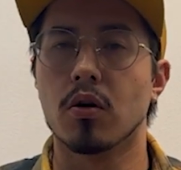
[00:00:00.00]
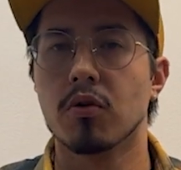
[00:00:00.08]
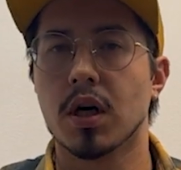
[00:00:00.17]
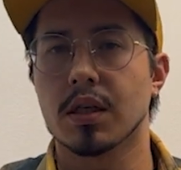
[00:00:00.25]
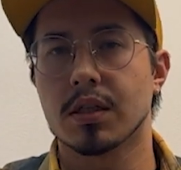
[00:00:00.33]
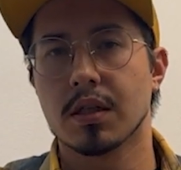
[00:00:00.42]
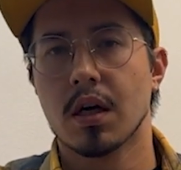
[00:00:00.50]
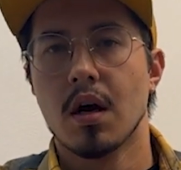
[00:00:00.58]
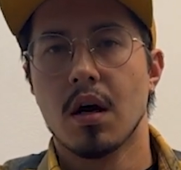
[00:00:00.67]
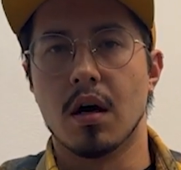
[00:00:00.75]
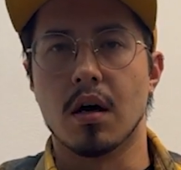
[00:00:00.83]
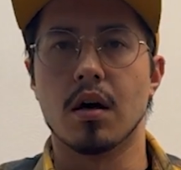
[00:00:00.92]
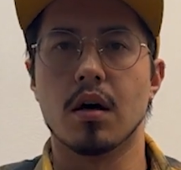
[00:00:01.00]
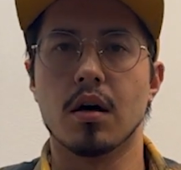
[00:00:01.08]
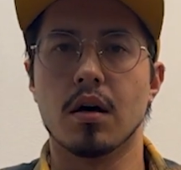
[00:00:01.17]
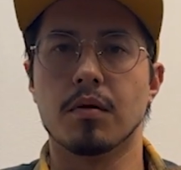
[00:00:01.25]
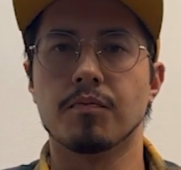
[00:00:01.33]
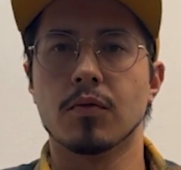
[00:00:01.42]
hookahs,
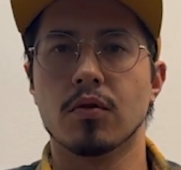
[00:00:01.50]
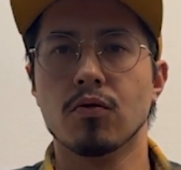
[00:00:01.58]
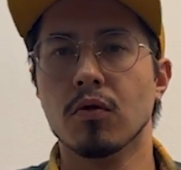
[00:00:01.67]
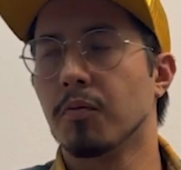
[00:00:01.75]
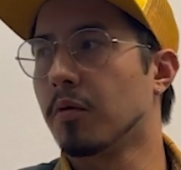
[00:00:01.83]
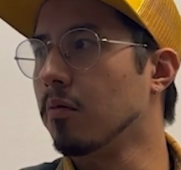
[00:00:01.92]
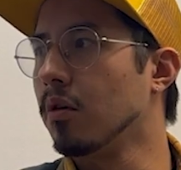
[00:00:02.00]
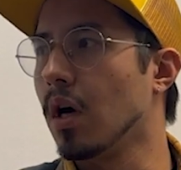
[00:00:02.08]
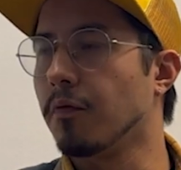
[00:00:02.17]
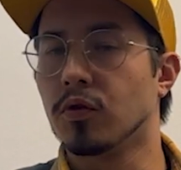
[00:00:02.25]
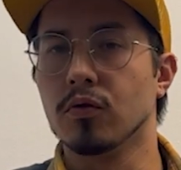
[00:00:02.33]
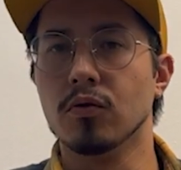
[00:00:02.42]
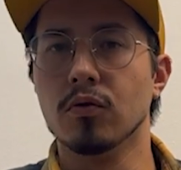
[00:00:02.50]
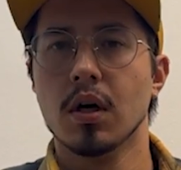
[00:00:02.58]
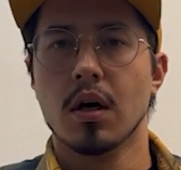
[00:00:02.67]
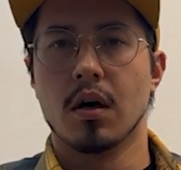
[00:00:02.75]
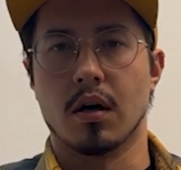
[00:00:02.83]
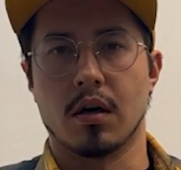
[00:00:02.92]
you will probably have to
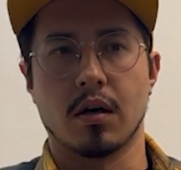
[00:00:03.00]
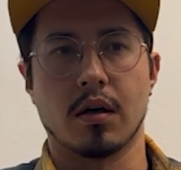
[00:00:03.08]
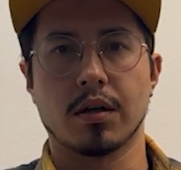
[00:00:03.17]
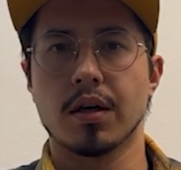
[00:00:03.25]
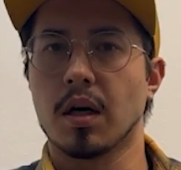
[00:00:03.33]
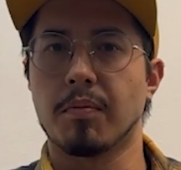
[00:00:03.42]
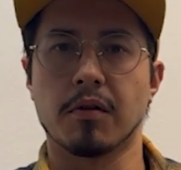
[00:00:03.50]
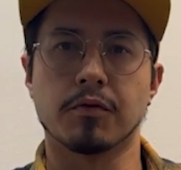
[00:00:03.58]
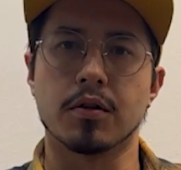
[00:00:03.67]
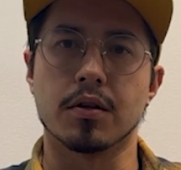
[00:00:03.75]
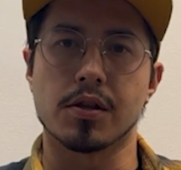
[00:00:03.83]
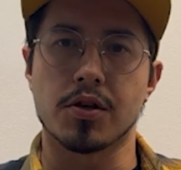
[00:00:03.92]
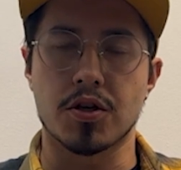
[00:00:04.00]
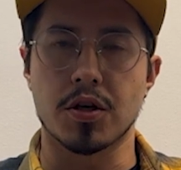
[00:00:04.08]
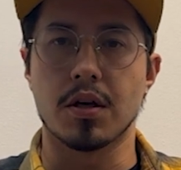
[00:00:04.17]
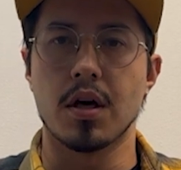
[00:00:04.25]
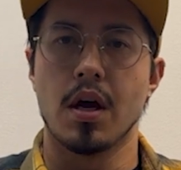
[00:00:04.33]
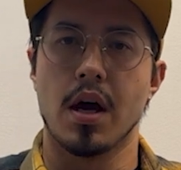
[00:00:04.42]
get up after a
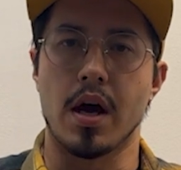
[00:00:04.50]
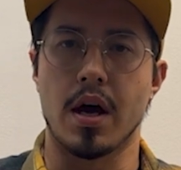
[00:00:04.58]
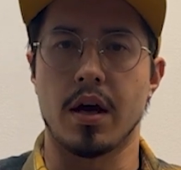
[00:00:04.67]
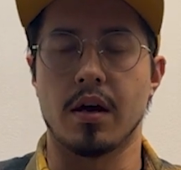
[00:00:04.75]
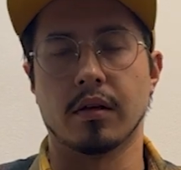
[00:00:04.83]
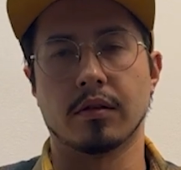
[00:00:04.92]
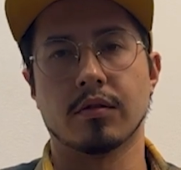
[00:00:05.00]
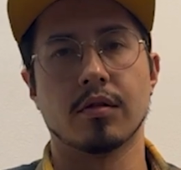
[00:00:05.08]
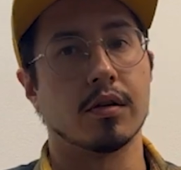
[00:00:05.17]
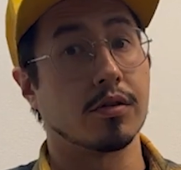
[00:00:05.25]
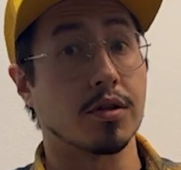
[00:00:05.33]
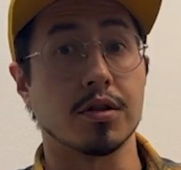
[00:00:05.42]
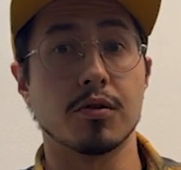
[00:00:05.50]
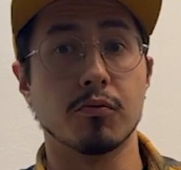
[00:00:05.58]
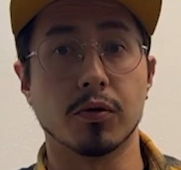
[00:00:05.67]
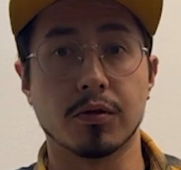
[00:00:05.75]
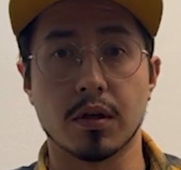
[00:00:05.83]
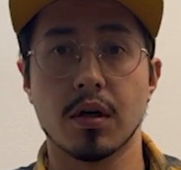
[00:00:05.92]
session and change the
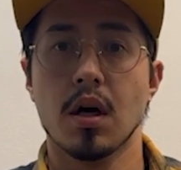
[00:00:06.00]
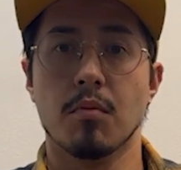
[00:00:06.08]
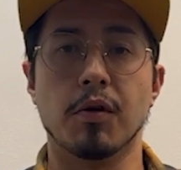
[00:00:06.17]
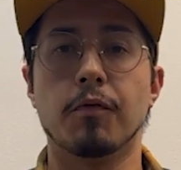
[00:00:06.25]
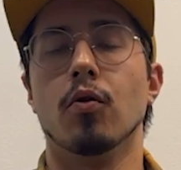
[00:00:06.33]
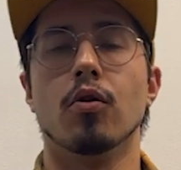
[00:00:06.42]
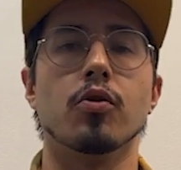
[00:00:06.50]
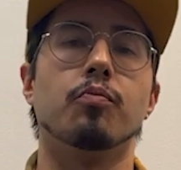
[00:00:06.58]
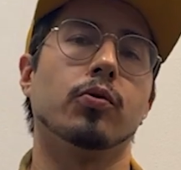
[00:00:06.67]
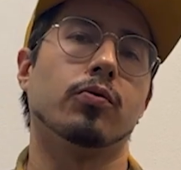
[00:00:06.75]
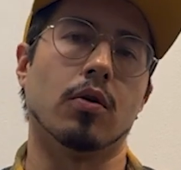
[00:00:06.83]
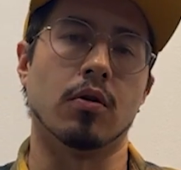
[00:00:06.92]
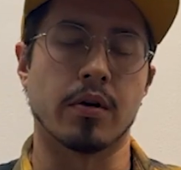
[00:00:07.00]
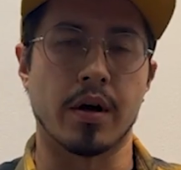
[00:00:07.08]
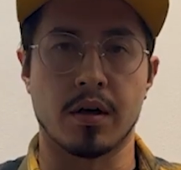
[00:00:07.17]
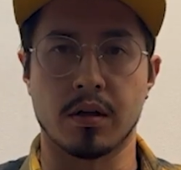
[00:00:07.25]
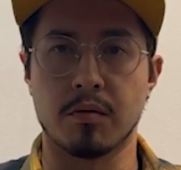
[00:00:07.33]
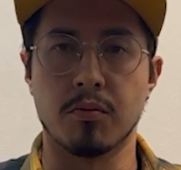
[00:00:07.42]
water before you put on
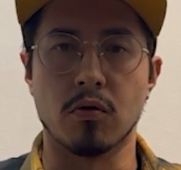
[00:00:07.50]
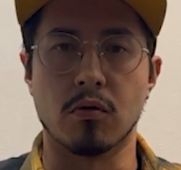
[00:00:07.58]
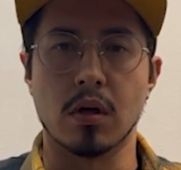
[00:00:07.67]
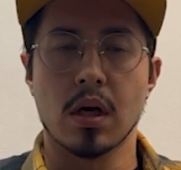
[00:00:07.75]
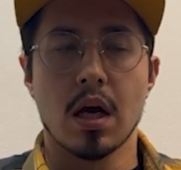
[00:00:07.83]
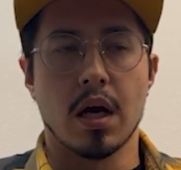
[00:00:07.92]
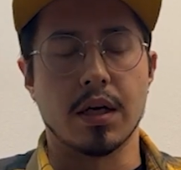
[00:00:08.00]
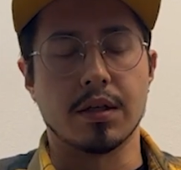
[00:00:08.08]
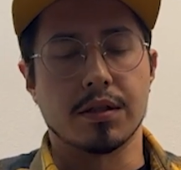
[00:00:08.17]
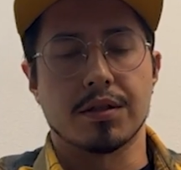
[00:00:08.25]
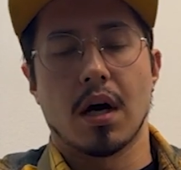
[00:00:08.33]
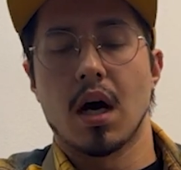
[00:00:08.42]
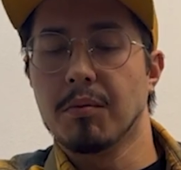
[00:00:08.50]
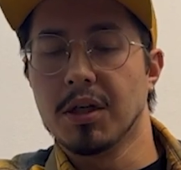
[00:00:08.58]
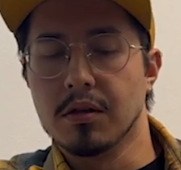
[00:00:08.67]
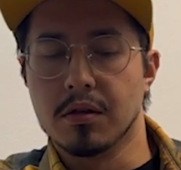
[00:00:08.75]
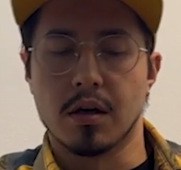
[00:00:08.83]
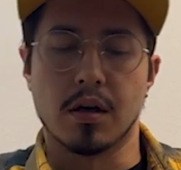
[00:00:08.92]
another bowl. And
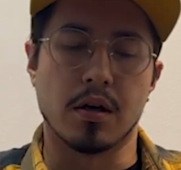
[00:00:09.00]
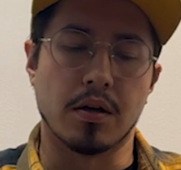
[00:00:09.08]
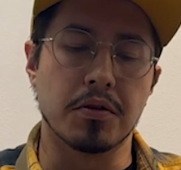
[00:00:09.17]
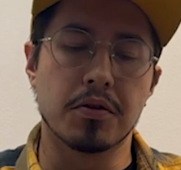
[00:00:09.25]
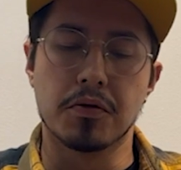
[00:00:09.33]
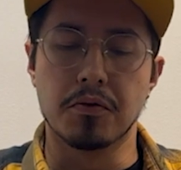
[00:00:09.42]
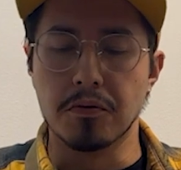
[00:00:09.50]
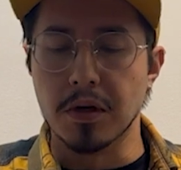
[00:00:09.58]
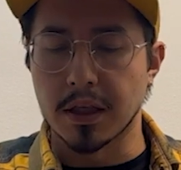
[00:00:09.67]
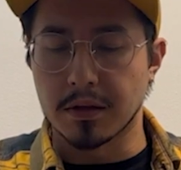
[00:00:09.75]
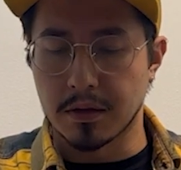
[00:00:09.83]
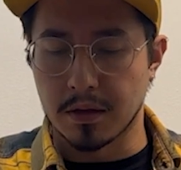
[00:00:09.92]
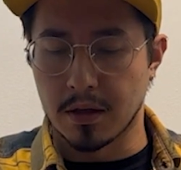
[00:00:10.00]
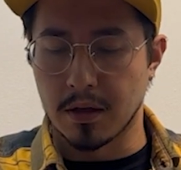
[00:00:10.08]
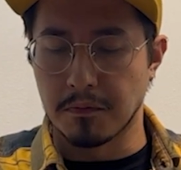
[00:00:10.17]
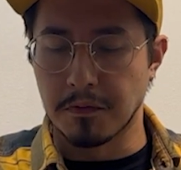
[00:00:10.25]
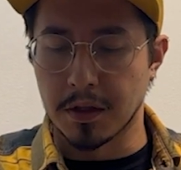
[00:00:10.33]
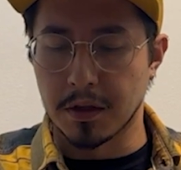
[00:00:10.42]
you should do that
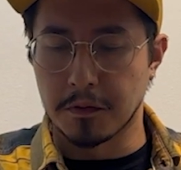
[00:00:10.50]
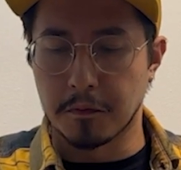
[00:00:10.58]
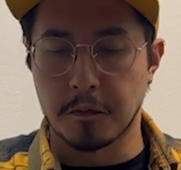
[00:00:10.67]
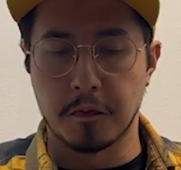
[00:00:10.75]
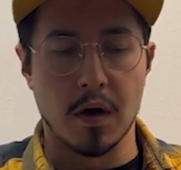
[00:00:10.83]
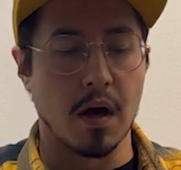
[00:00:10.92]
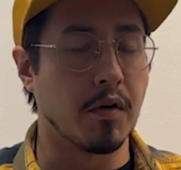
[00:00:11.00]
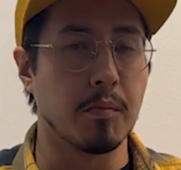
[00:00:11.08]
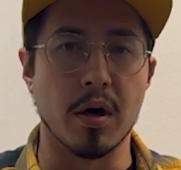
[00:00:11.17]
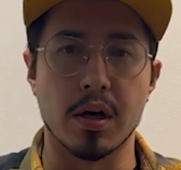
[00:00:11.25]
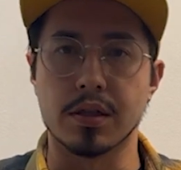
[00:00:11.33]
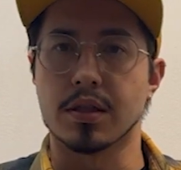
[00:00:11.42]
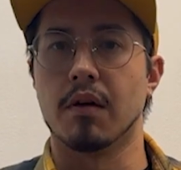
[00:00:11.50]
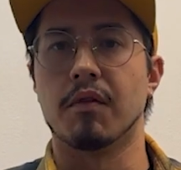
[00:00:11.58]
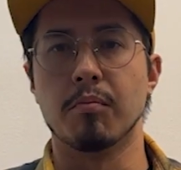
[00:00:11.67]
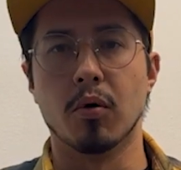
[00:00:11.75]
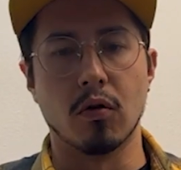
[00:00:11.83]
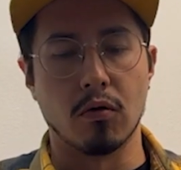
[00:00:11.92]
with every base, every
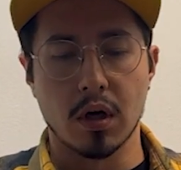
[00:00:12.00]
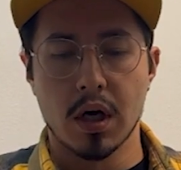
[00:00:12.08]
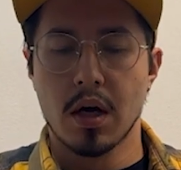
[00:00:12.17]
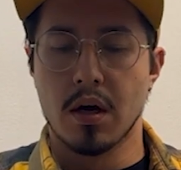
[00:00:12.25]
bowl.